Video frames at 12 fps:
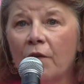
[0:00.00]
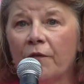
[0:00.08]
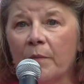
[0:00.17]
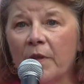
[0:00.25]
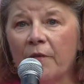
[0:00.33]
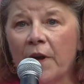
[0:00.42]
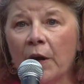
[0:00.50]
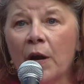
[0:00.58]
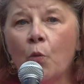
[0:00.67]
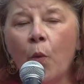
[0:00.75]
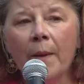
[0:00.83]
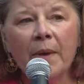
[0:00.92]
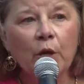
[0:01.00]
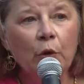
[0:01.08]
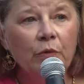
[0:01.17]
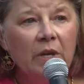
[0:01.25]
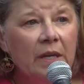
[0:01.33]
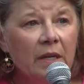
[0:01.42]
from the very women
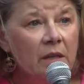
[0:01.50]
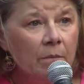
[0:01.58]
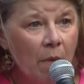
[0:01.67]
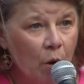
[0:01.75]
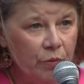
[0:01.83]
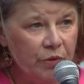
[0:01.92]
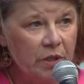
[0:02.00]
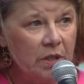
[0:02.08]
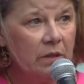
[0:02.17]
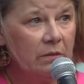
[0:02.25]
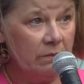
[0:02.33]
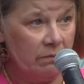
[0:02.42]
who need it the most?